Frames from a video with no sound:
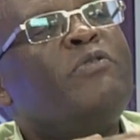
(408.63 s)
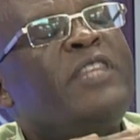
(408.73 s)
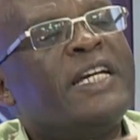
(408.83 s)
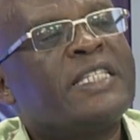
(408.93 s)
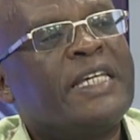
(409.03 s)

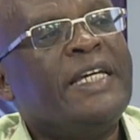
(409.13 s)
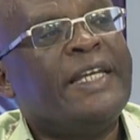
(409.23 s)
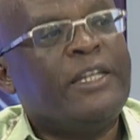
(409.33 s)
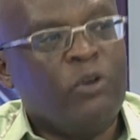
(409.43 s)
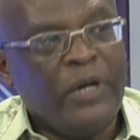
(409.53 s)
their skill
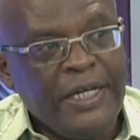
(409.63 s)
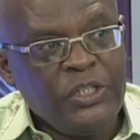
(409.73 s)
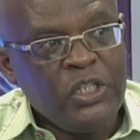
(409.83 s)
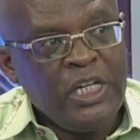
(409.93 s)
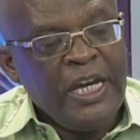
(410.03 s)
and knowledge.
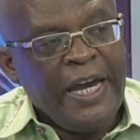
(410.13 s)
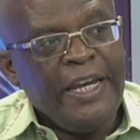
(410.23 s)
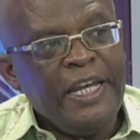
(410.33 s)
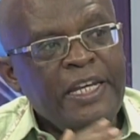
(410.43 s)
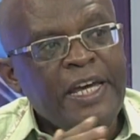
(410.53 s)

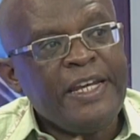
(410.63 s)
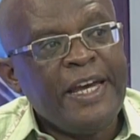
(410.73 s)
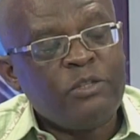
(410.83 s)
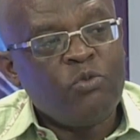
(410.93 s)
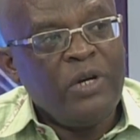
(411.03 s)
And in
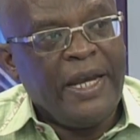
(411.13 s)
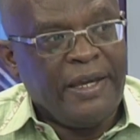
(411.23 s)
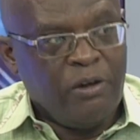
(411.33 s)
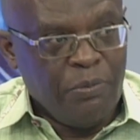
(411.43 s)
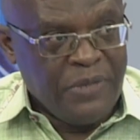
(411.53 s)
areas
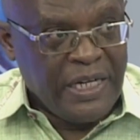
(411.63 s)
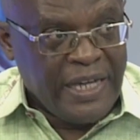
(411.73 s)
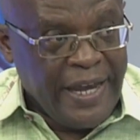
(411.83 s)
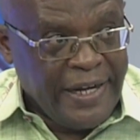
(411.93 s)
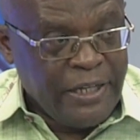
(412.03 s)
like obs and
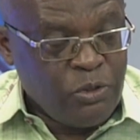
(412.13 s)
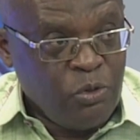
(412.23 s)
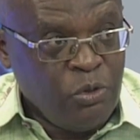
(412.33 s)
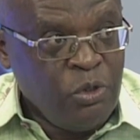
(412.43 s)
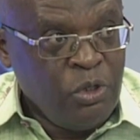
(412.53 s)
gyn, I
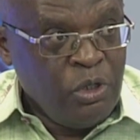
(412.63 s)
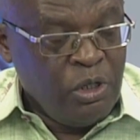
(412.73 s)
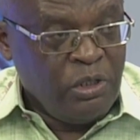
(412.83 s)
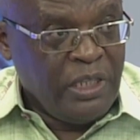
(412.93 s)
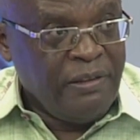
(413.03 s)
saw
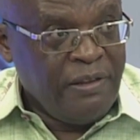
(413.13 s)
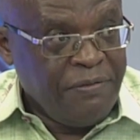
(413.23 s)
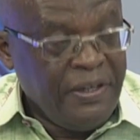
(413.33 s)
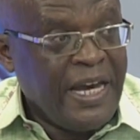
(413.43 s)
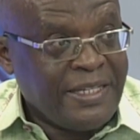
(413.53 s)
the
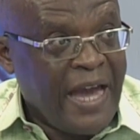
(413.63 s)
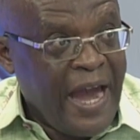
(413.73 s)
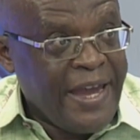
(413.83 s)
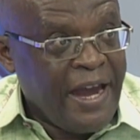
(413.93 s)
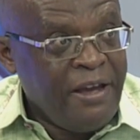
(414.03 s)
figures are
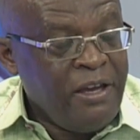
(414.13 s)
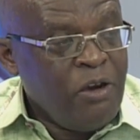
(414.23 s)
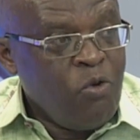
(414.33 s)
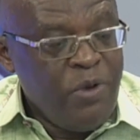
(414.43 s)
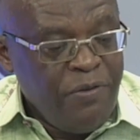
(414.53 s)
higher.
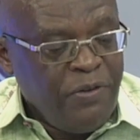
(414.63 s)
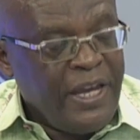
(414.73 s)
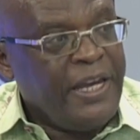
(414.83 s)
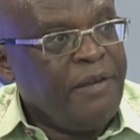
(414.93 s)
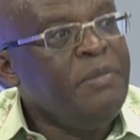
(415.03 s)
We've
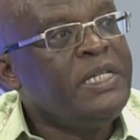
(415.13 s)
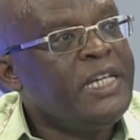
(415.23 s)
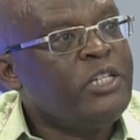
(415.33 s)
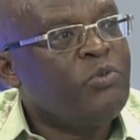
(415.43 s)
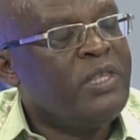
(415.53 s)
had
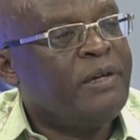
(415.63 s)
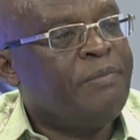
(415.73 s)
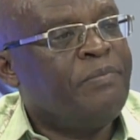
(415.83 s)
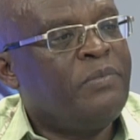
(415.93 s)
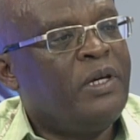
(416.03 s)
meetings with
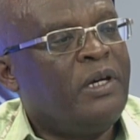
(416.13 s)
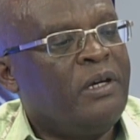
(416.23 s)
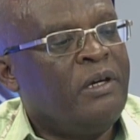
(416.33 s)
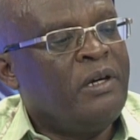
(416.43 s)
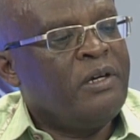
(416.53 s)

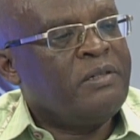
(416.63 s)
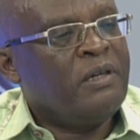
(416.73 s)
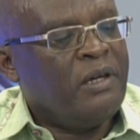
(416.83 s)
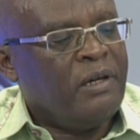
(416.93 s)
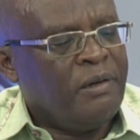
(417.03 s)

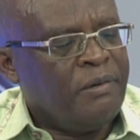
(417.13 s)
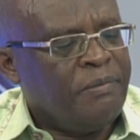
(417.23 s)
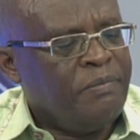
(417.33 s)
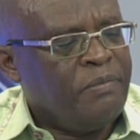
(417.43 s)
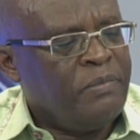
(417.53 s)
the
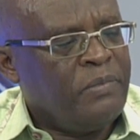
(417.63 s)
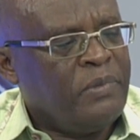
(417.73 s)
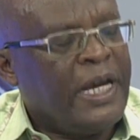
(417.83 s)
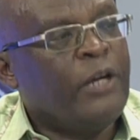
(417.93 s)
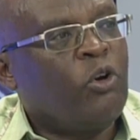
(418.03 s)

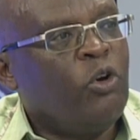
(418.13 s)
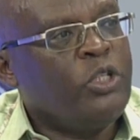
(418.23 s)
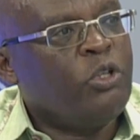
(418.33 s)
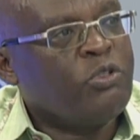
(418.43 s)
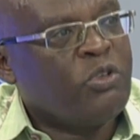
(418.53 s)

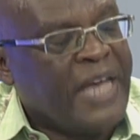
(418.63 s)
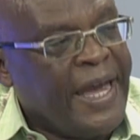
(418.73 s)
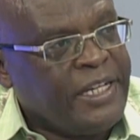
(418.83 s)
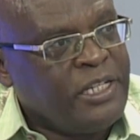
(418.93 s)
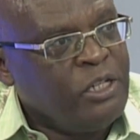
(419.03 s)
gynecological
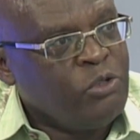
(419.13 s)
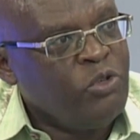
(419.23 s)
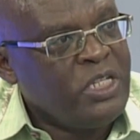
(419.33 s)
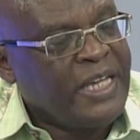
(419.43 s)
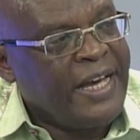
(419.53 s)
society to
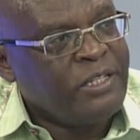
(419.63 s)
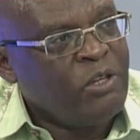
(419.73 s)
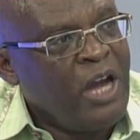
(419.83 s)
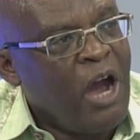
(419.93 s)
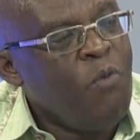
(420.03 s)
discuss
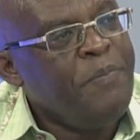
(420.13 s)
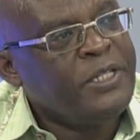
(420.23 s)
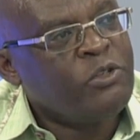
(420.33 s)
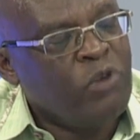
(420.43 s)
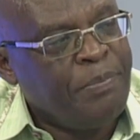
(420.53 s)
how
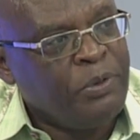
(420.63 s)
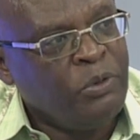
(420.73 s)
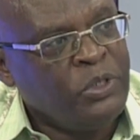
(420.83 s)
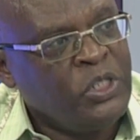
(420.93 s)
best to approach